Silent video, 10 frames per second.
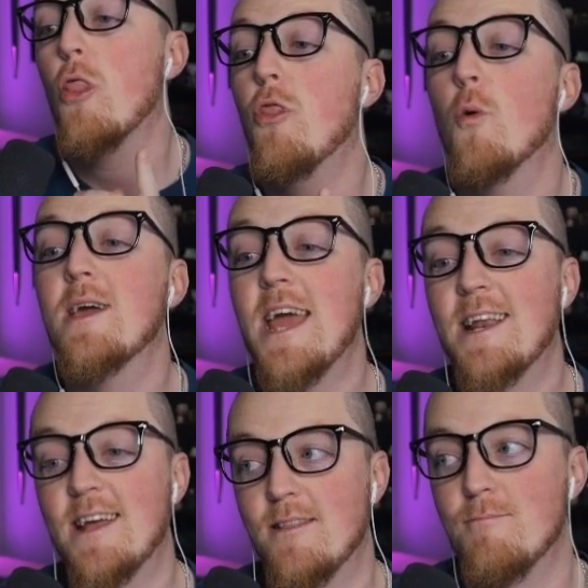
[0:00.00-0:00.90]
though we
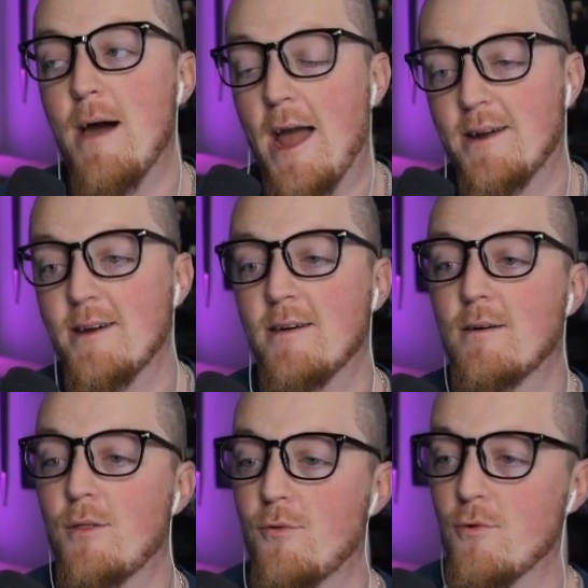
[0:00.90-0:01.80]
can get them back
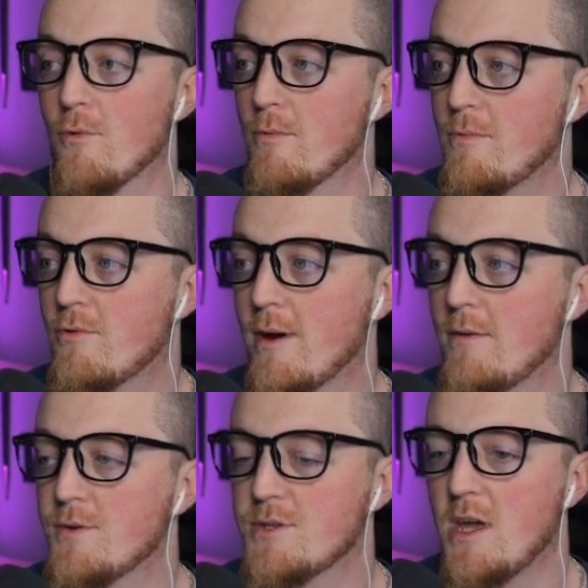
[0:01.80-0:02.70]
through
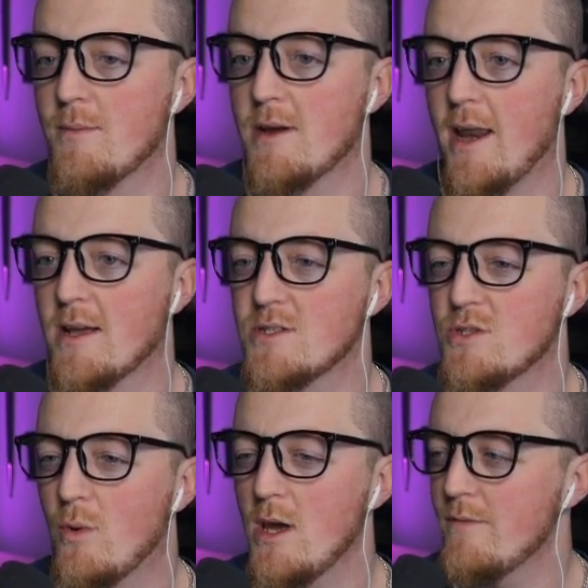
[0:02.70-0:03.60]
creative use of game mechanics. And
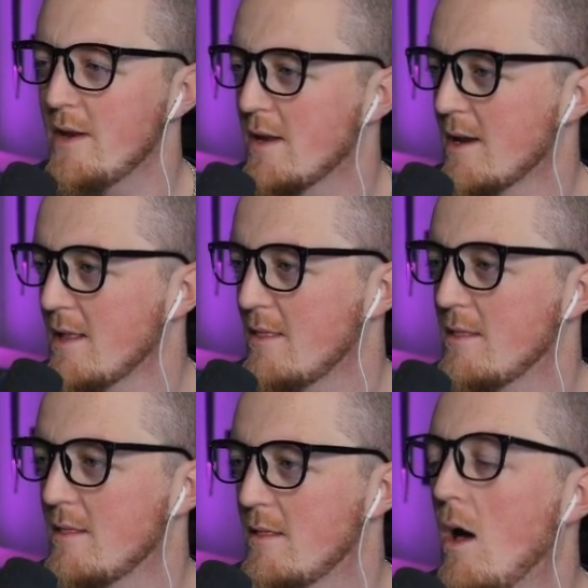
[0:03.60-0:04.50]
do I even need?
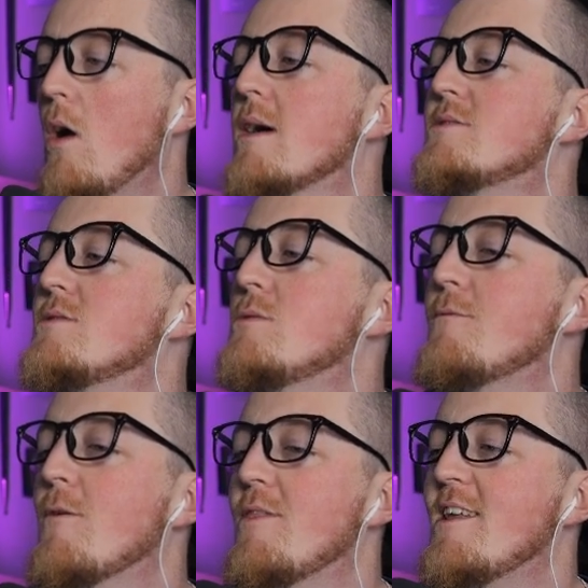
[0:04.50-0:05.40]
Oh, I do
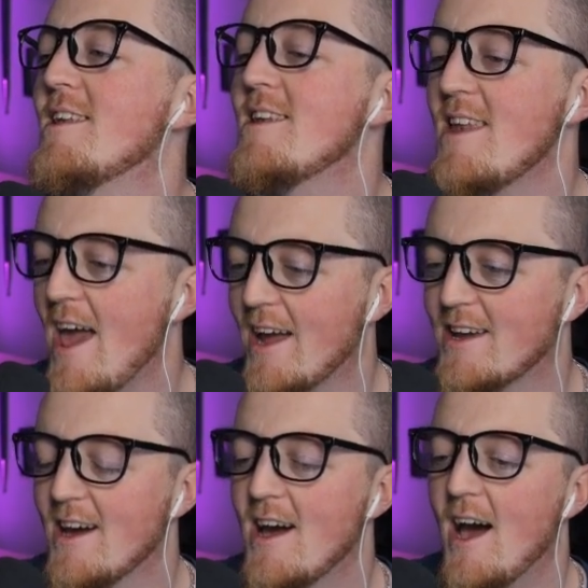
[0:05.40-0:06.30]
for the
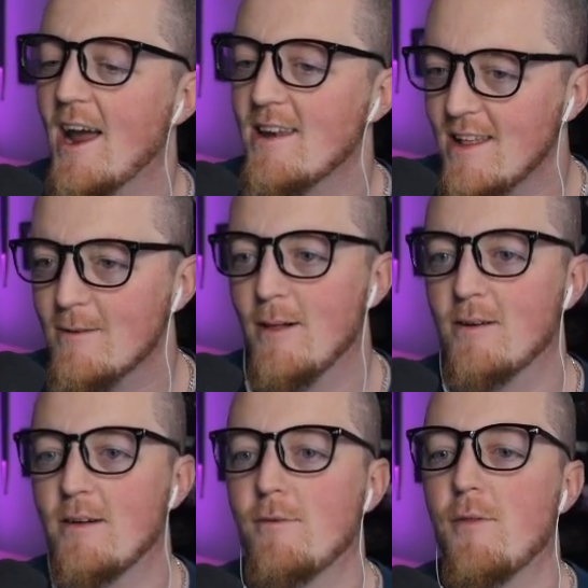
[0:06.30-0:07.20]
neck. I need the
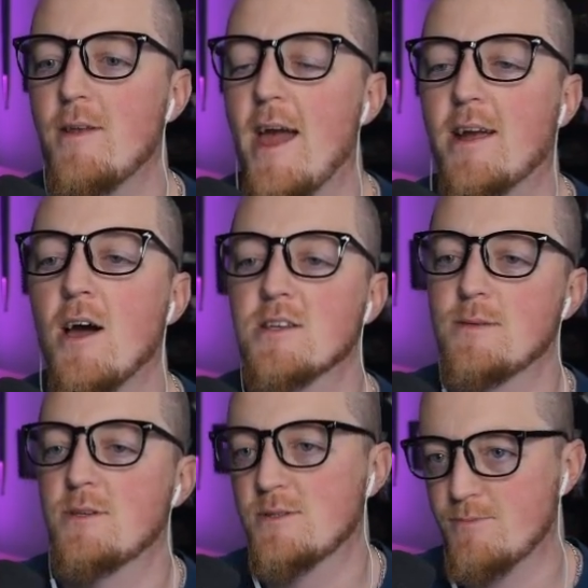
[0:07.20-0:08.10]
balaclava for the neck. So
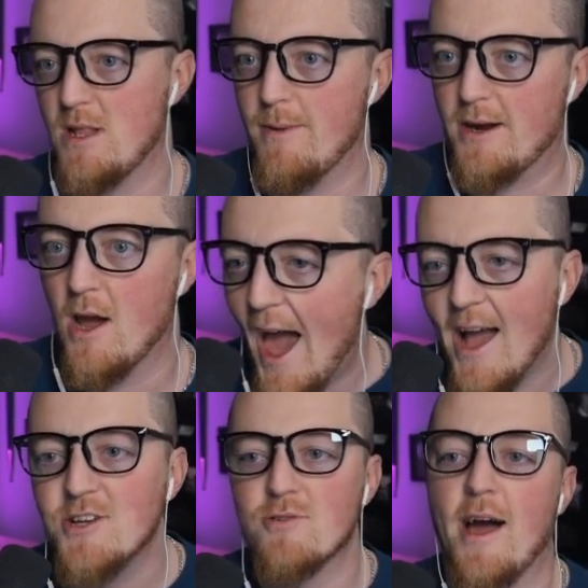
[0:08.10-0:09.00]
let me just put that back.
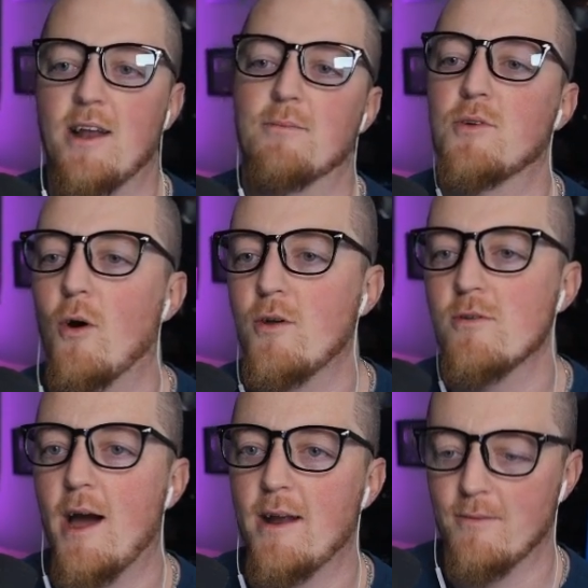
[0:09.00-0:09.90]
Add your item, go to
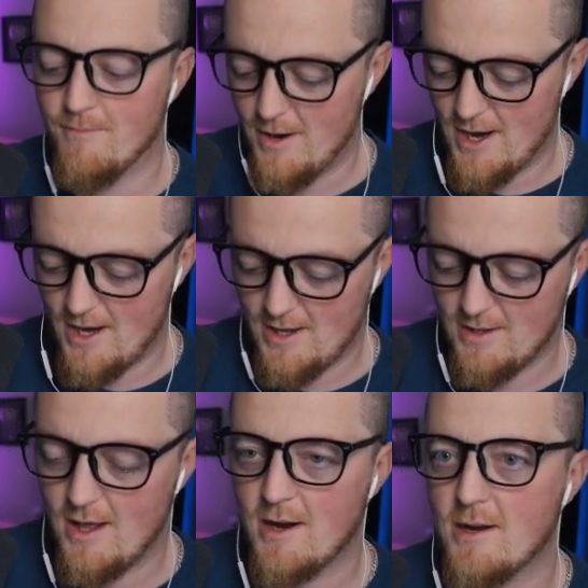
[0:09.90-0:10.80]
your item,
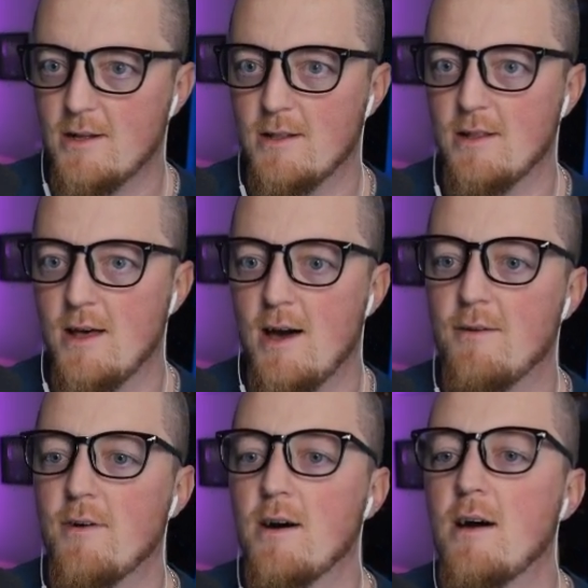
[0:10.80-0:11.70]

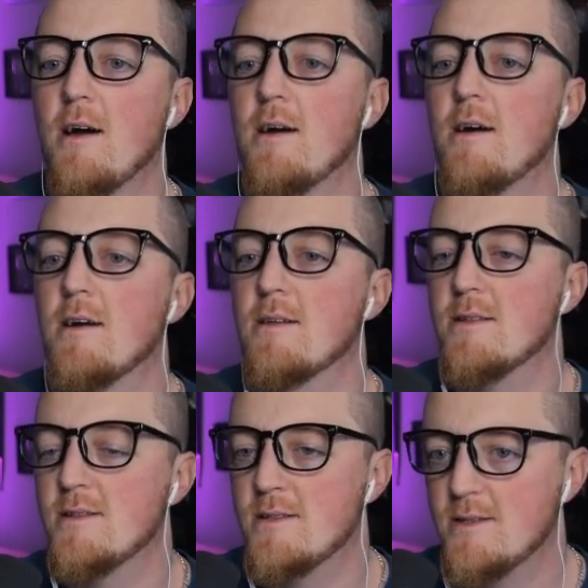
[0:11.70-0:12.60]
balaclava.
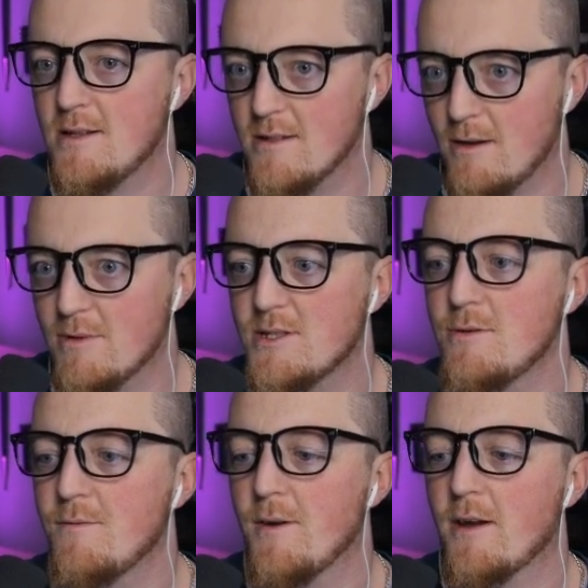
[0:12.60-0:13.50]
Click with
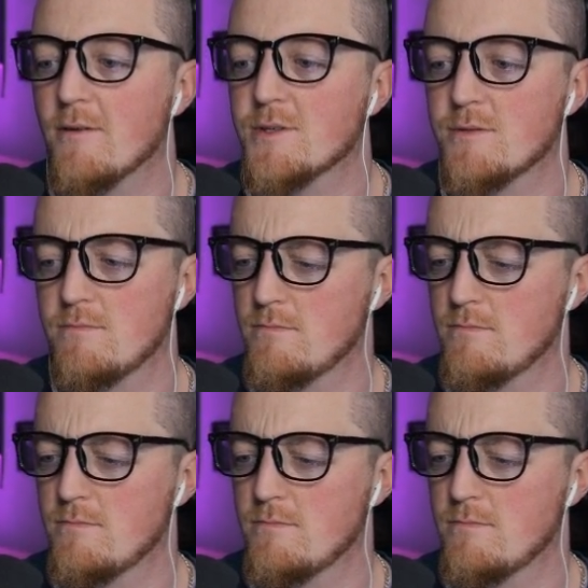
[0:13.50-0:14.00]
2 fingers.